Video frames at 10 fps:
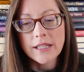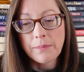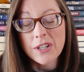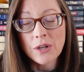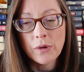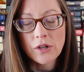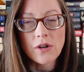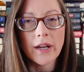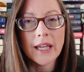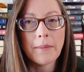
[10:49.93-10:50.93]
especially when
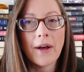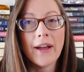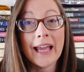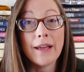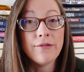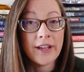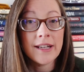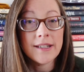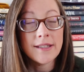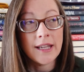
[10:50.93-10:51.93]
you're talking about a
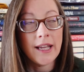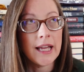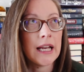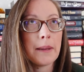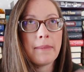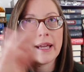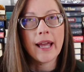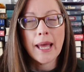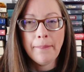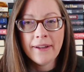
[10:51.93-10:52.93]
fantasy, any
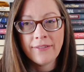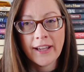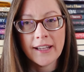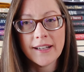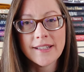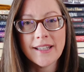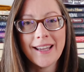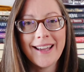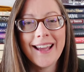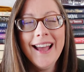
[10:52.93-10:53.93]
big epic
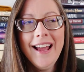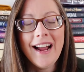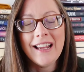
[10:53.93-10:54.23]
fantasy.